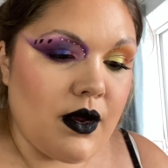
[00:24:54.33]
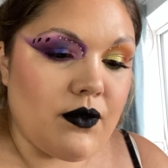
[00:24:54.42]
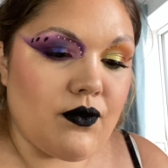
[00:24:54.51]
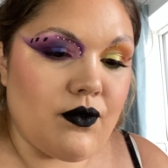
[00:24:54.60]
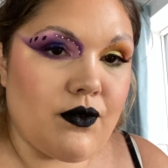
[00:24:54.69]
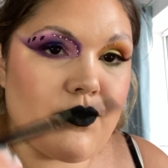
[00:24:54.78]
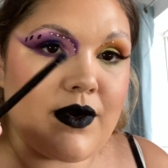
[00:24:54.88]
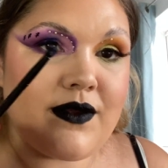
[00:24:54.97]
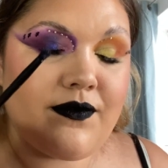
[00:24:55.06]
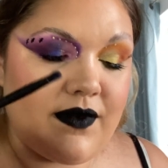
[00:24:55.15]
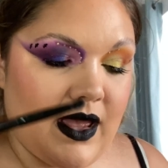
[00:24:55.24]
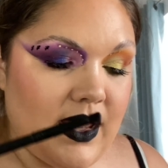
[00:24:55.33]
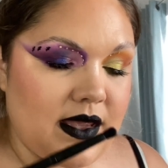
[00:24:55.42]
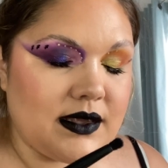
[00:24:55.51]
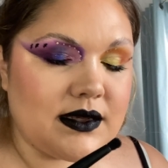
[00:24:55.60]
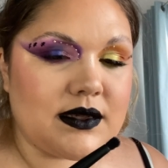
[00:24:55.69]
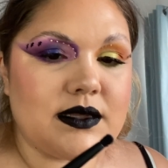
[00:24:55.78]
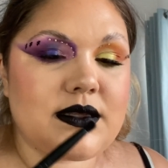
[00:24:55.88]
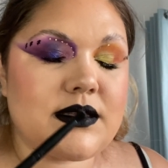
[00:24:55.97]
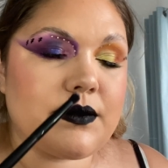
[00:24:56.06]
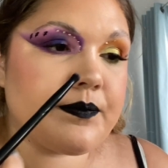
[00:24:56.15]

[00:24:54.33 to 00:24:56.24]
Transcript: reflex.